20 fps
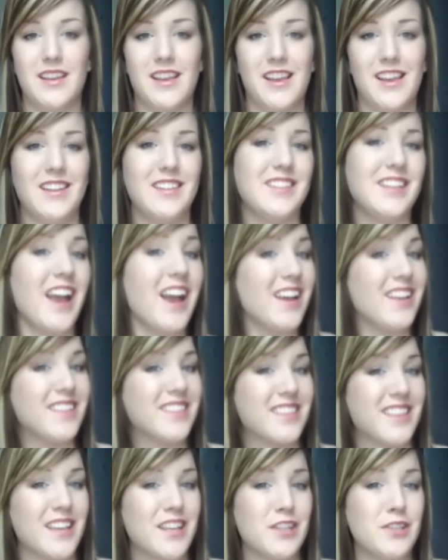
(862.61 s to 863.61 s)
and yeah.
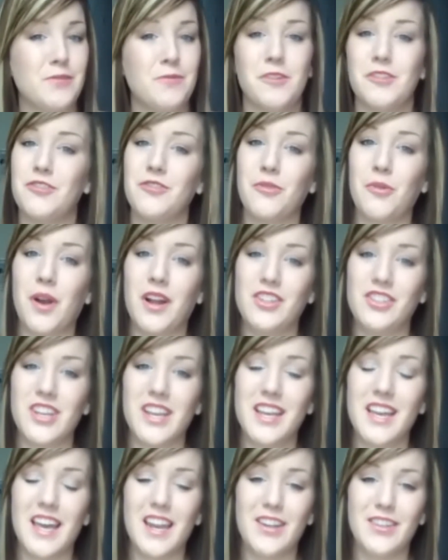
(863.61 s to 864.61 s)
Thank you so much for
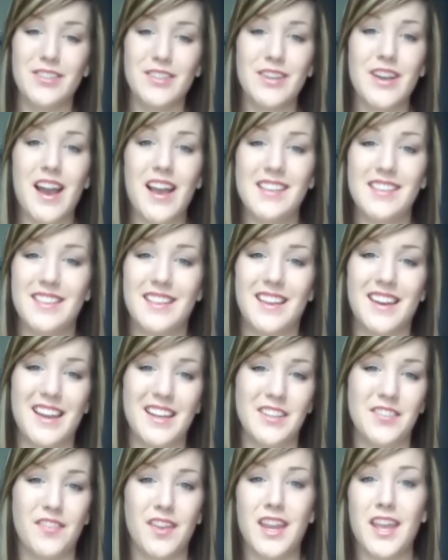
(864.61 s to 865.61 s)
watching, and I'll see you guys in the
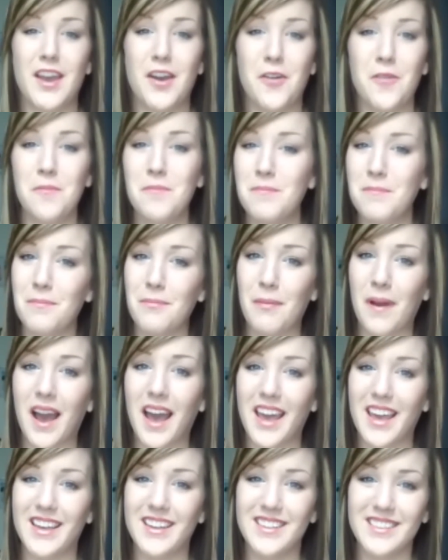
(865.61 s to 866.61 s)
next video.
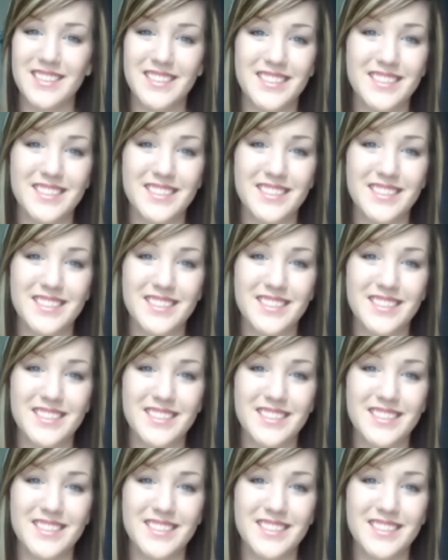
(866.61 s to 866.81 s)
Bye!